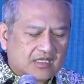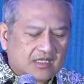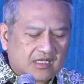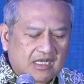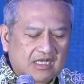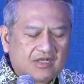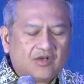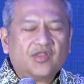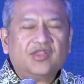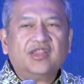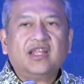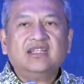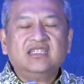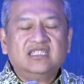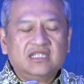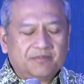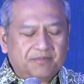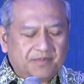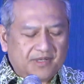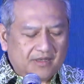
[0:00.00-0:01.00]
An
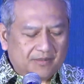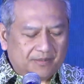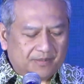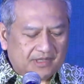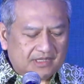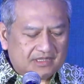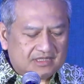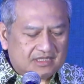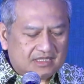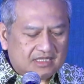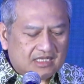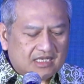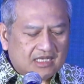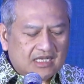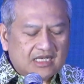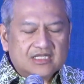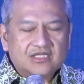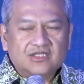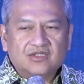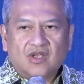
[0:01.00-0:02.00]
authentic purpose
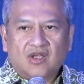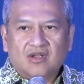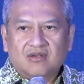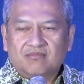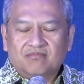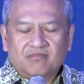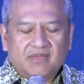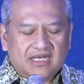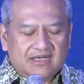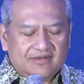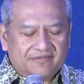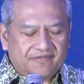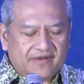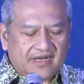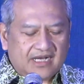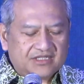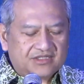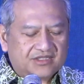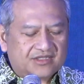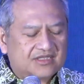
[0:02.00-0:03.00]
is not
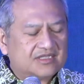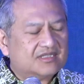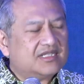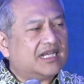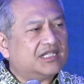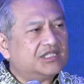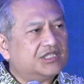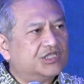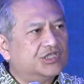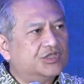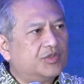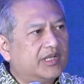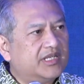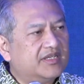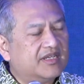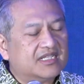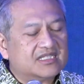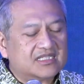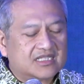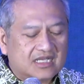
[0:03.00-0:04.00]
manufactured. It's actually
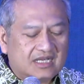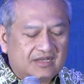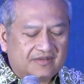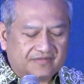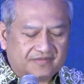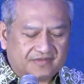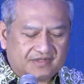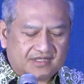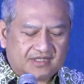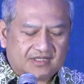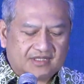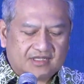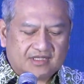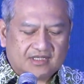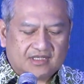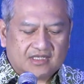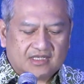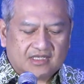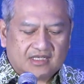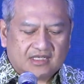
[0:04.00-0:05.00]
genuine. It's lived.
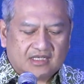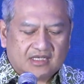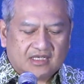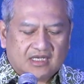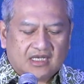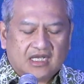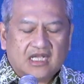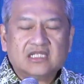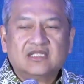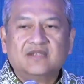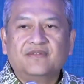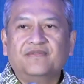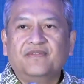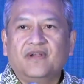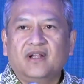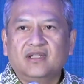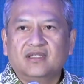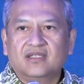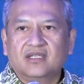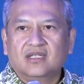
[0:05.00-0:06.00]
It's
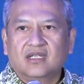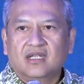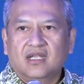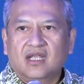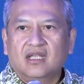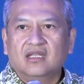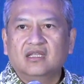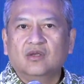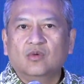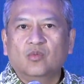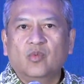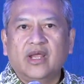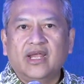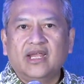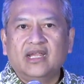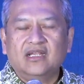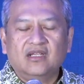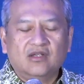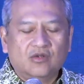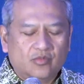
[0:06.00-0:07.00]
felt in the
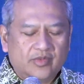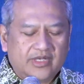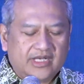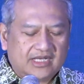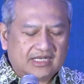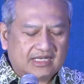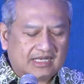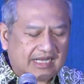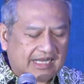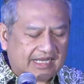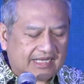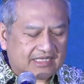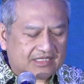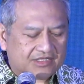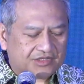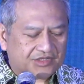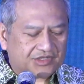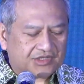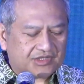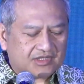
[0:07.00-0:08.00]
way we
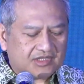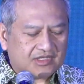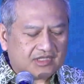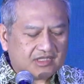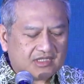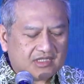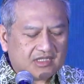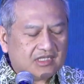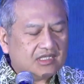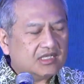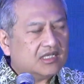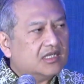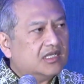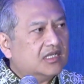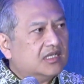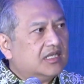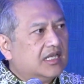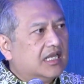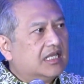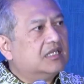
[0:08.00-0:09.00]
engage,
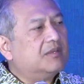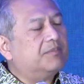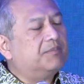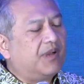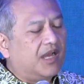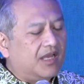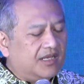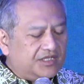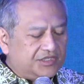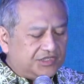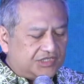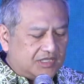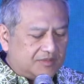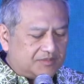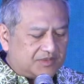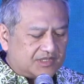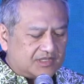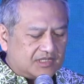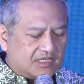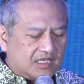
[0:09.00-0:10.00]
in the
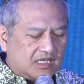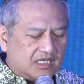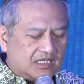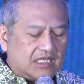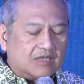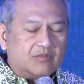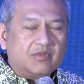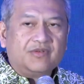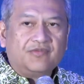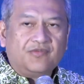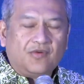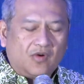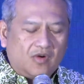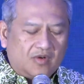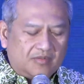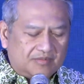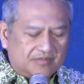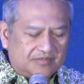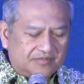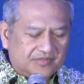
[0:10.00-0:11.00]
partnerships that we
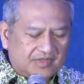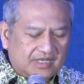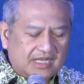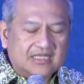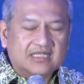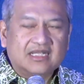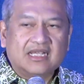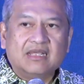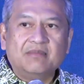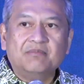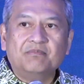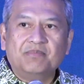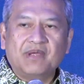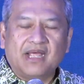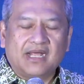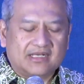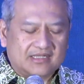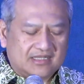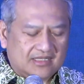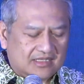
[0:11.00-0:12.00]
form, and the
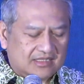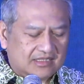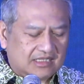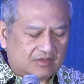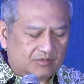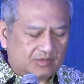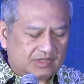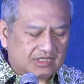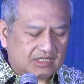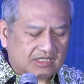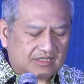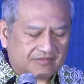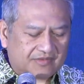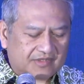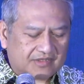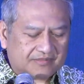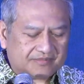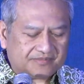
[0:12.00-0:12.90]
impact that we deliver.